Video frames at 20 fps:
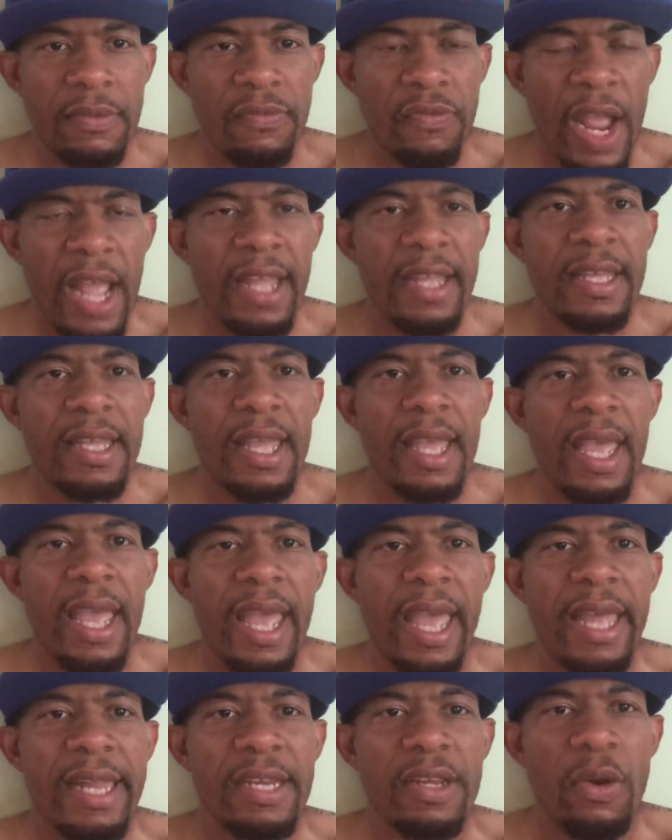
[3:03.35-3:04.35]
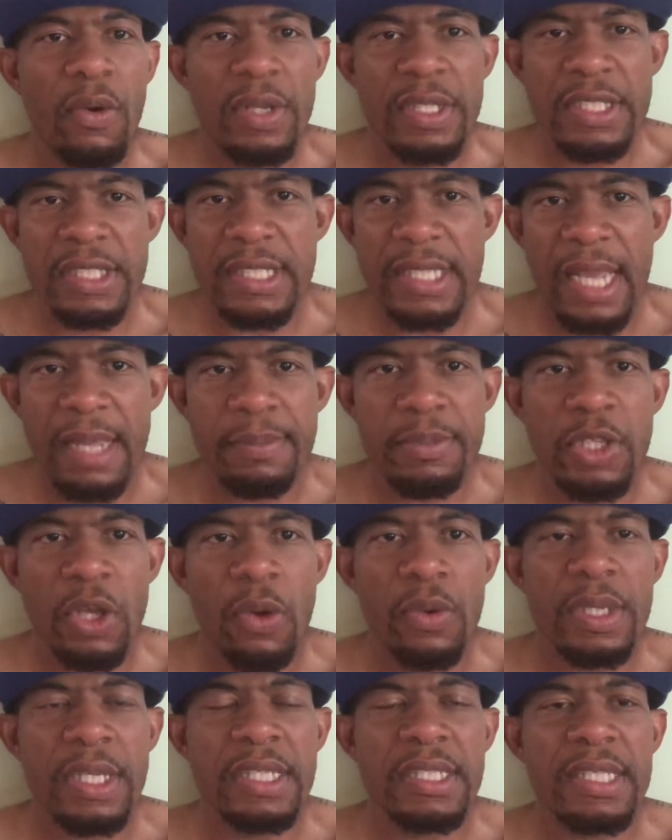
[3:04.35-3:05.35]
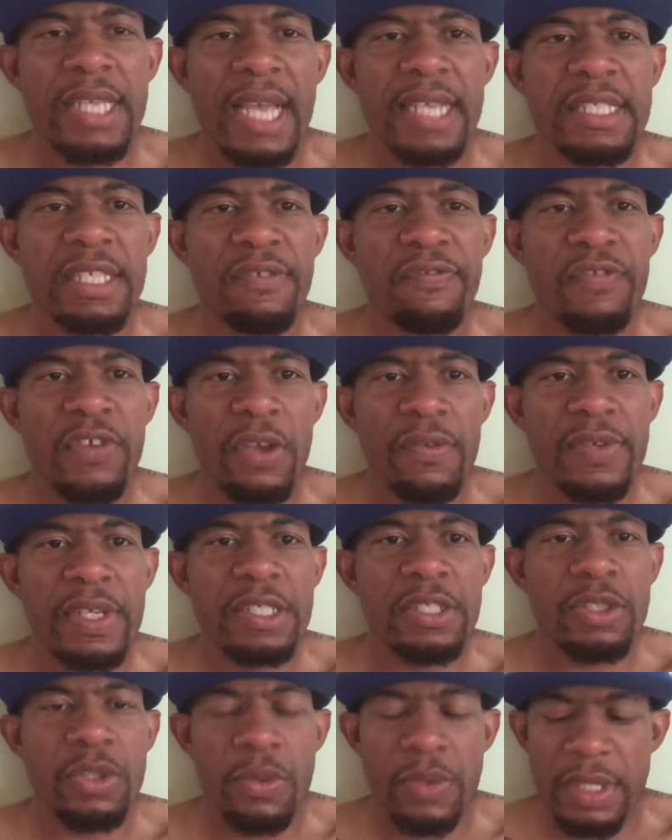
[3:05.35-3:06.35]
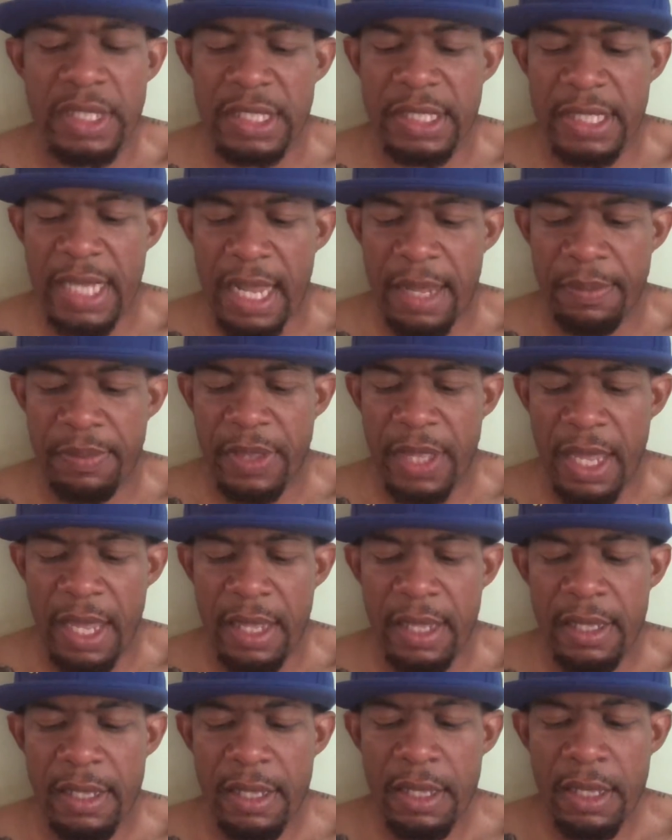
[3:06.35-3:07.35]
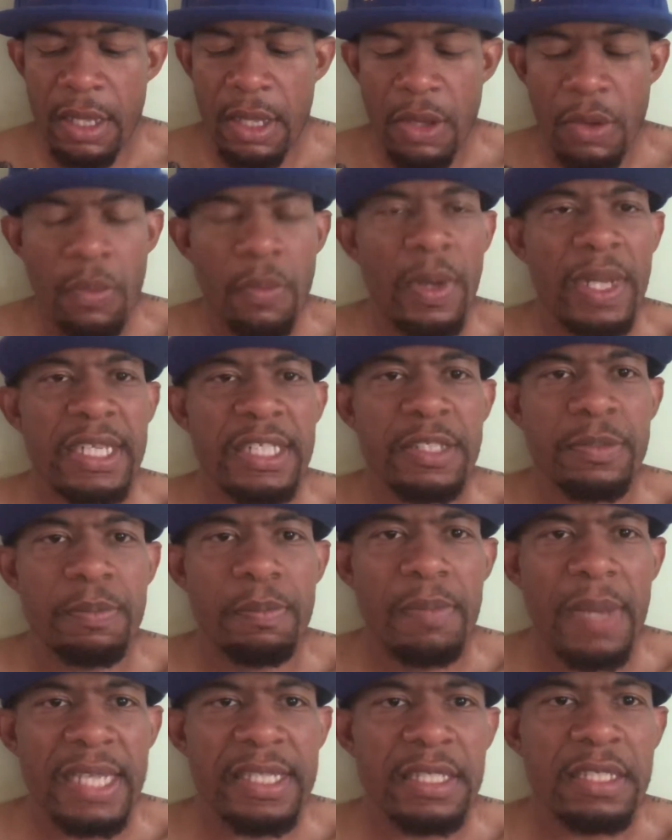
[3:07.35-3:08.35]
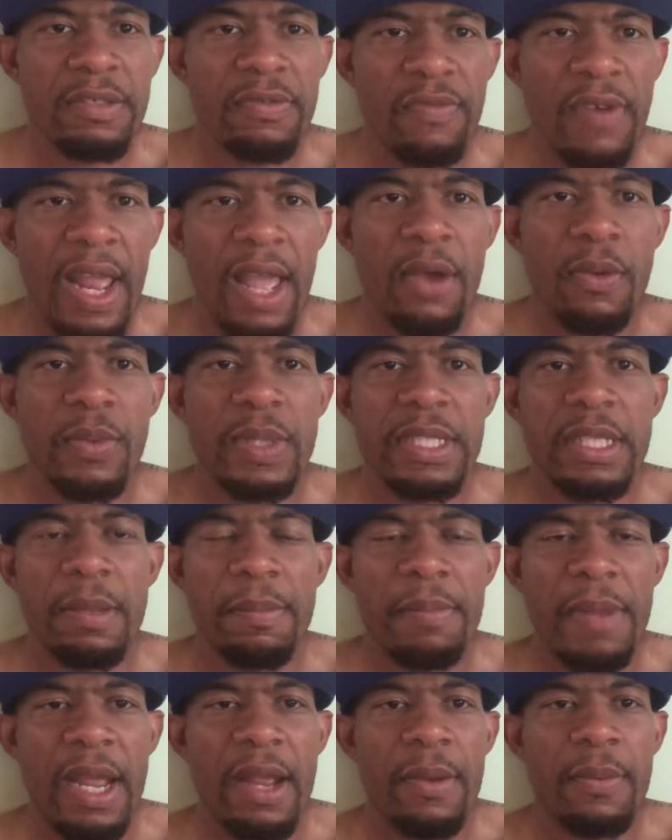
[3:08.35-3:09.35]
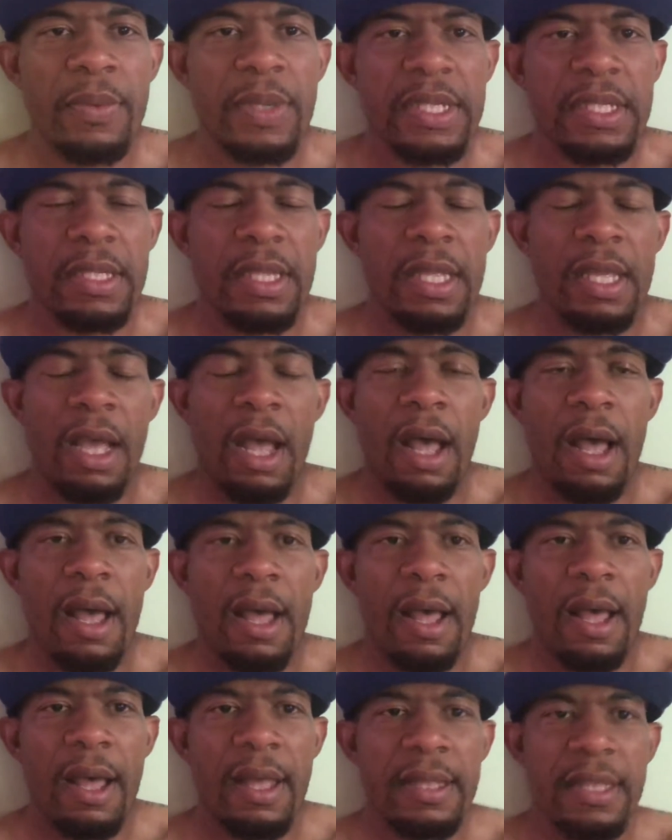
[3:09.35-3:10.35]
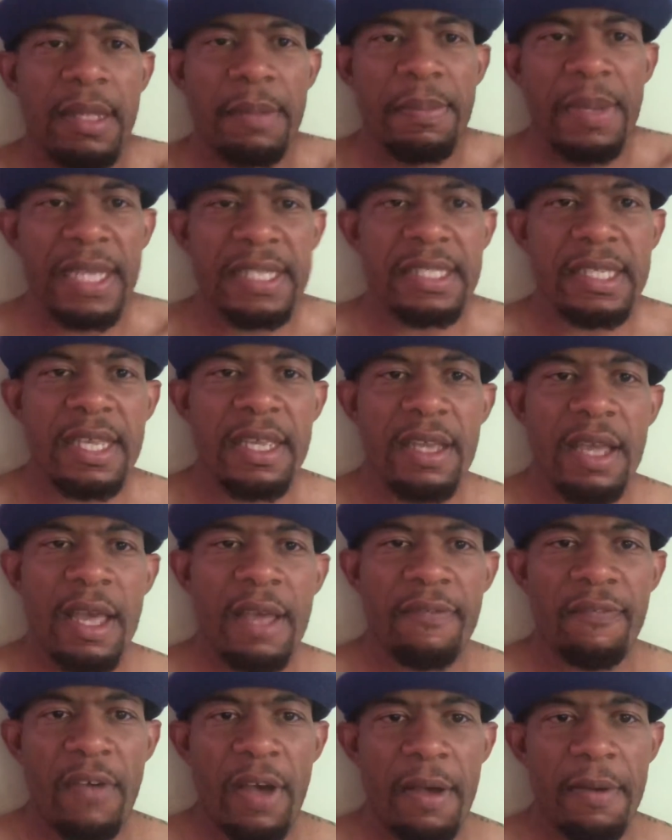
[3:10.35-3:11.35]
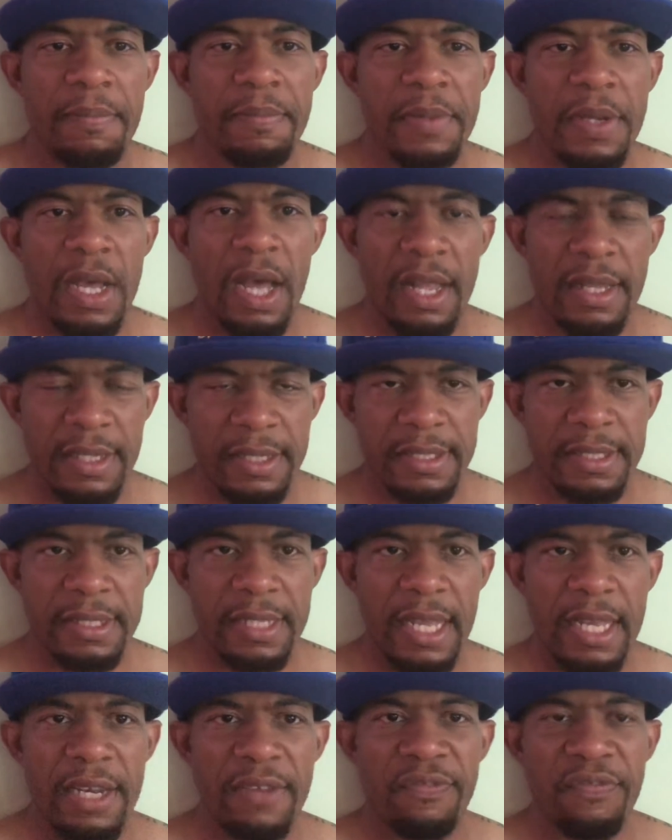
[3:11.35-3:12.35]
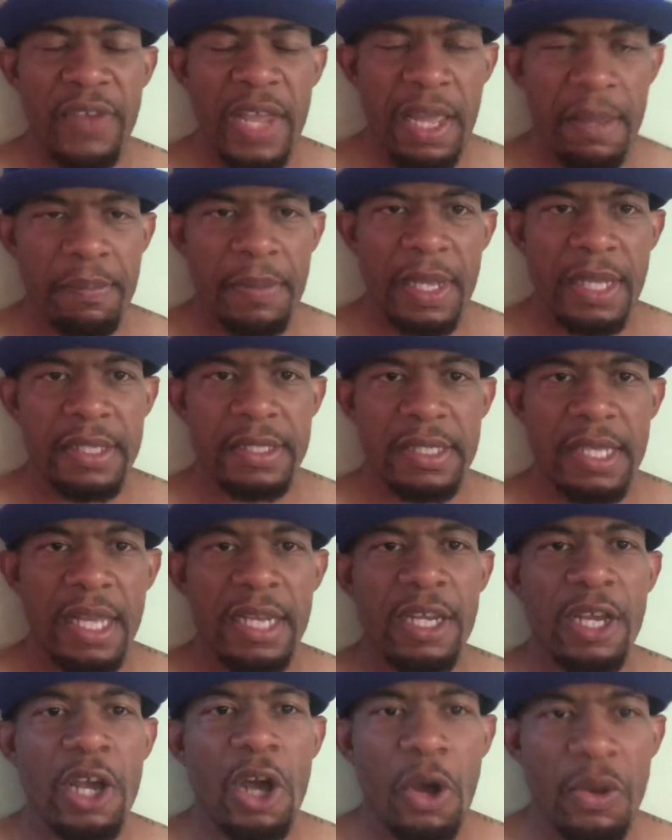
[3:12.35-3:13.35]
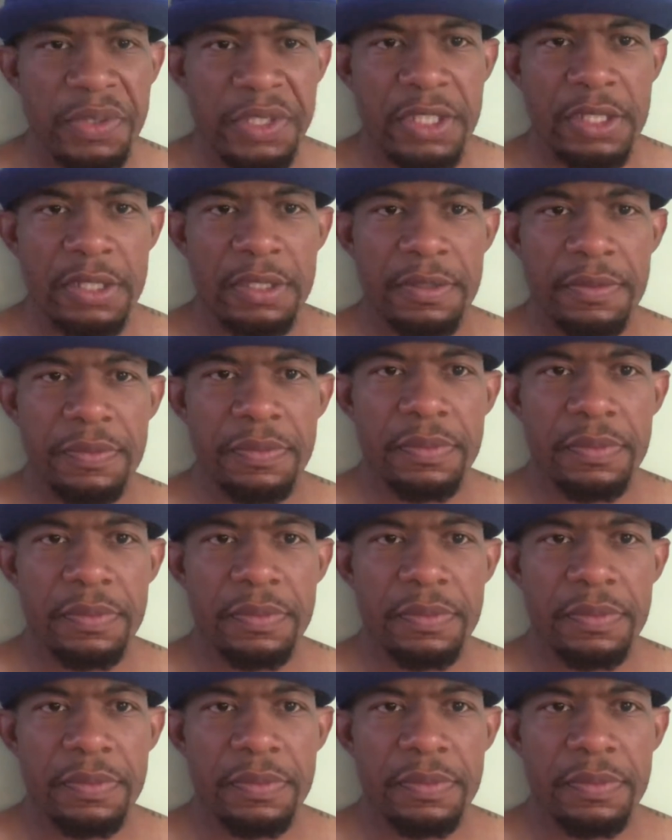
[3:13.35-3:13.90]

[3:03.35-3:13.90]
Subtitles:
Right? And on the same token, Tyson Fury is doing the same thing when he's messing around with the Mexican colors and the fan base and the culture.